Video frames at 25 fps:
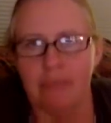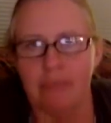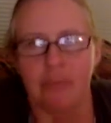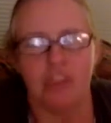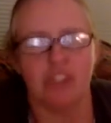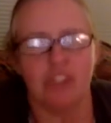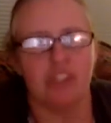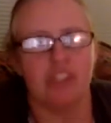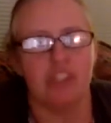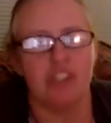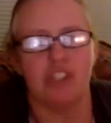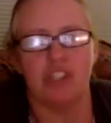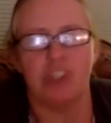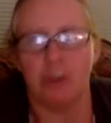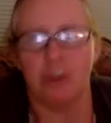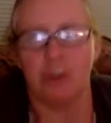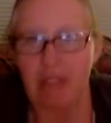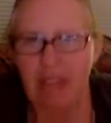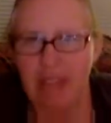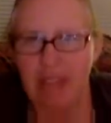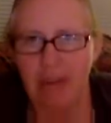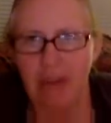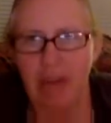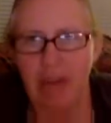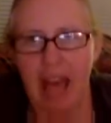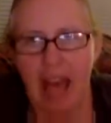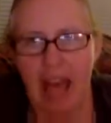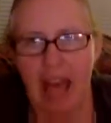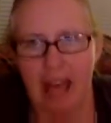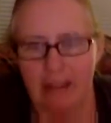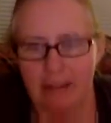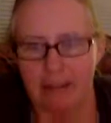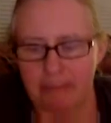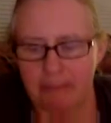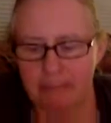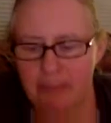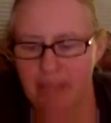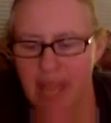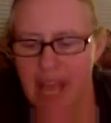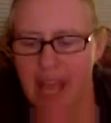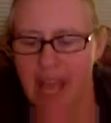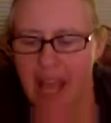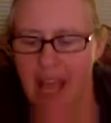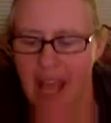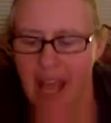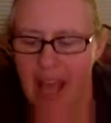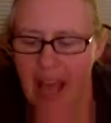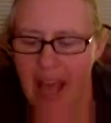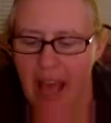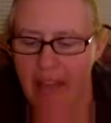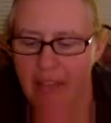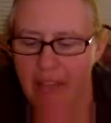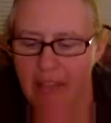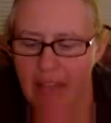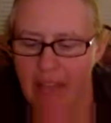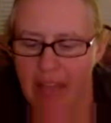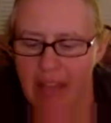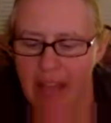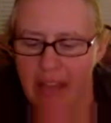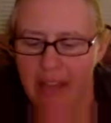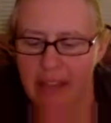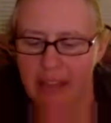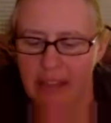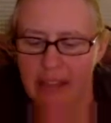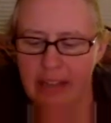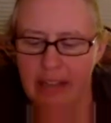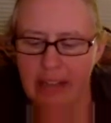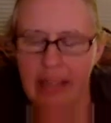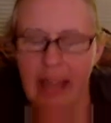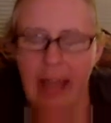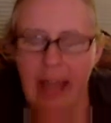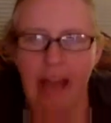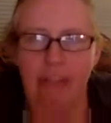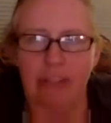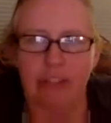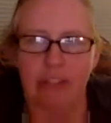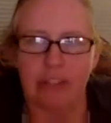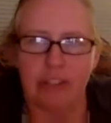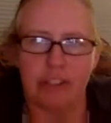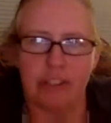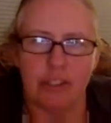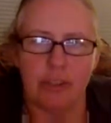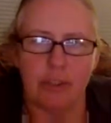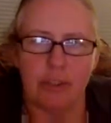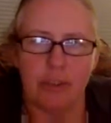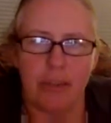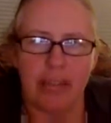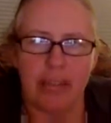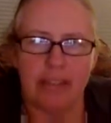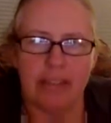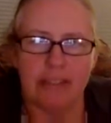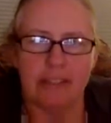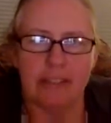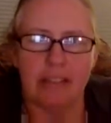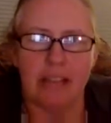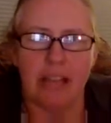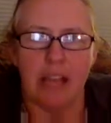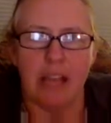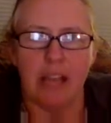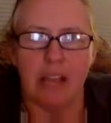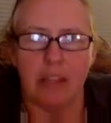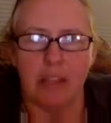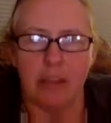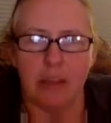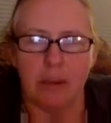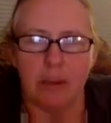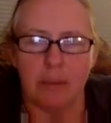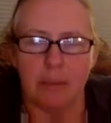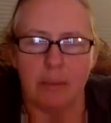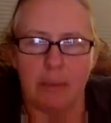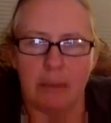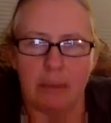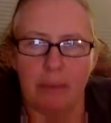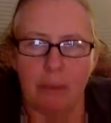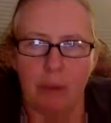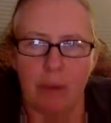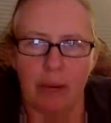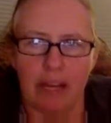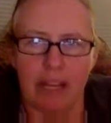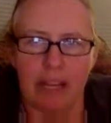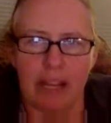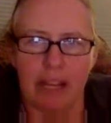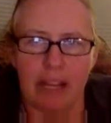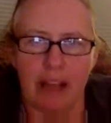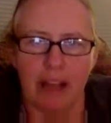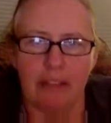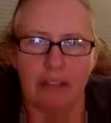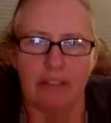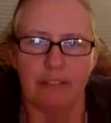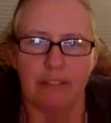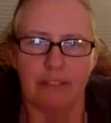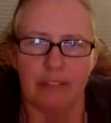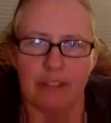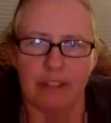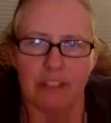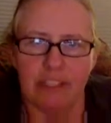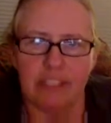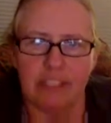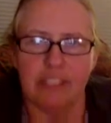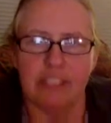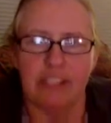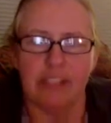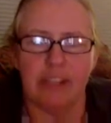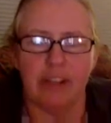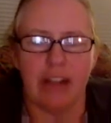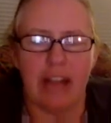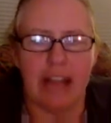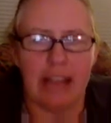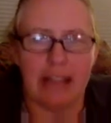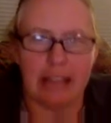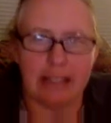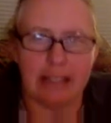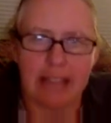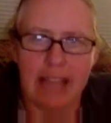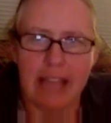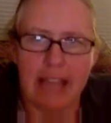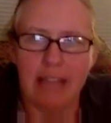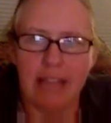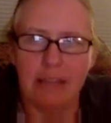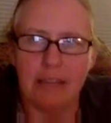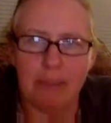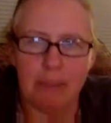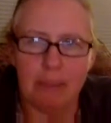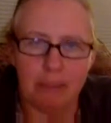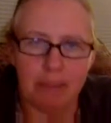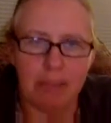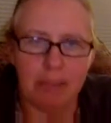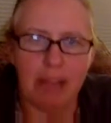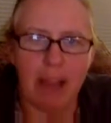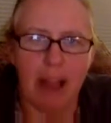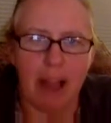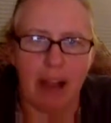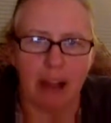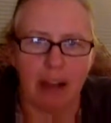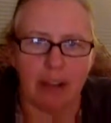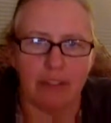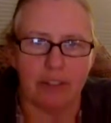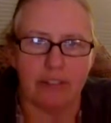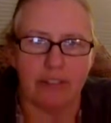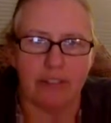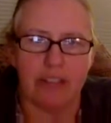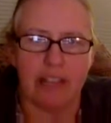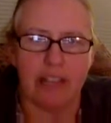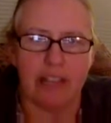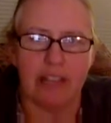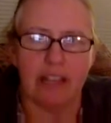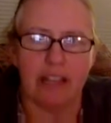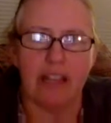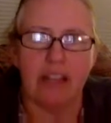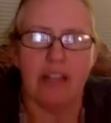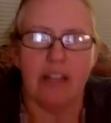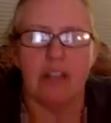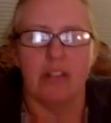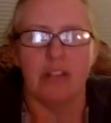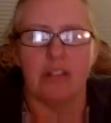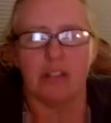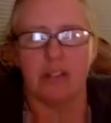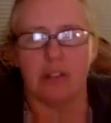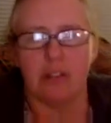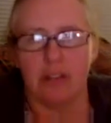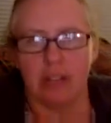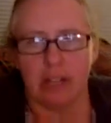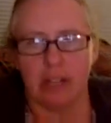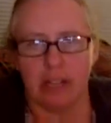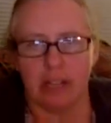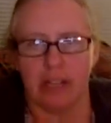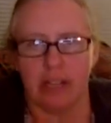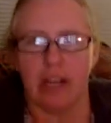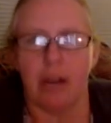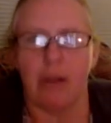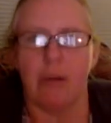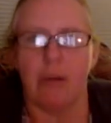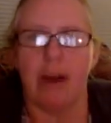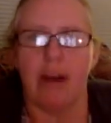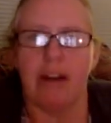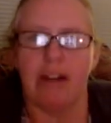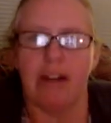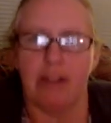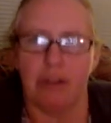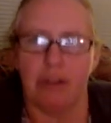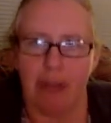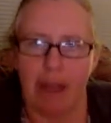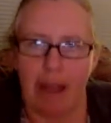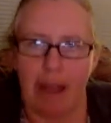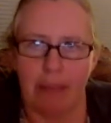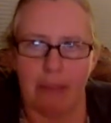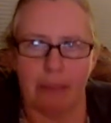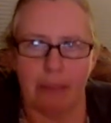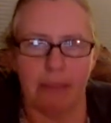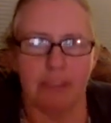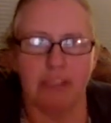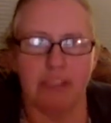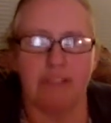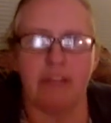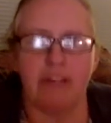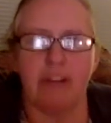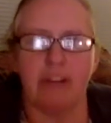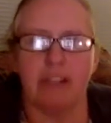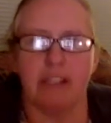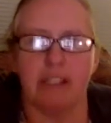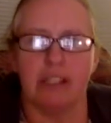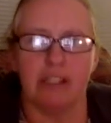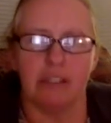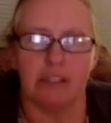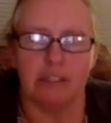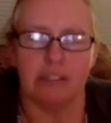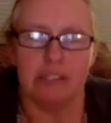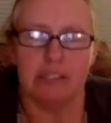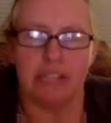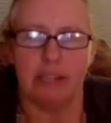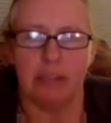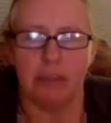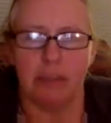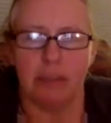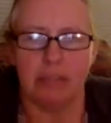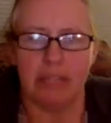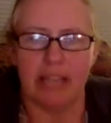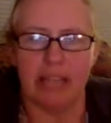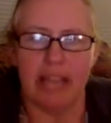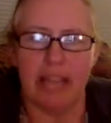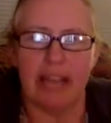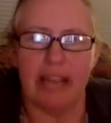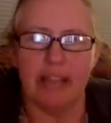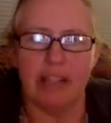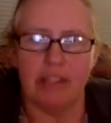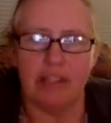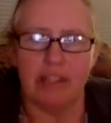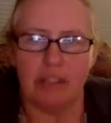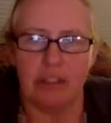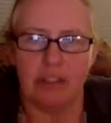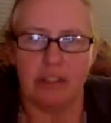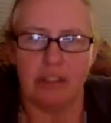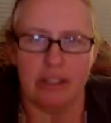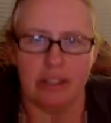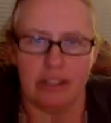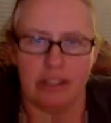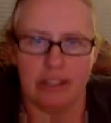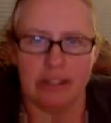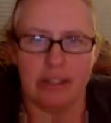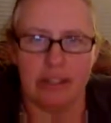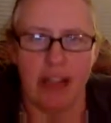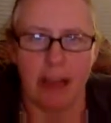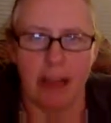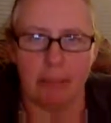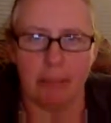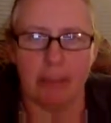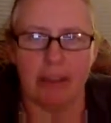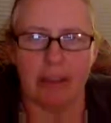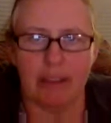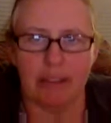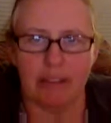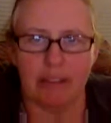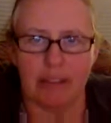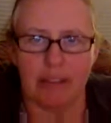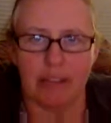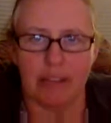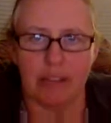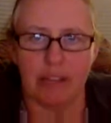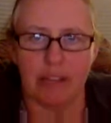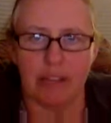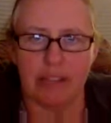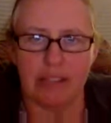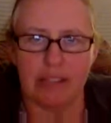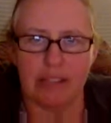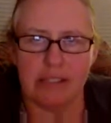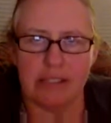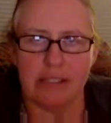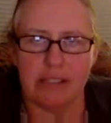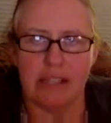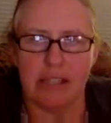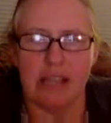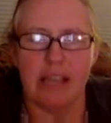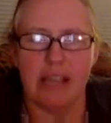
just to show that you can. And then after 2 weeks, you'll be working on first your annotated bibliography. So you're going to go out and grab a bunch of articles that are related to the topic of interest,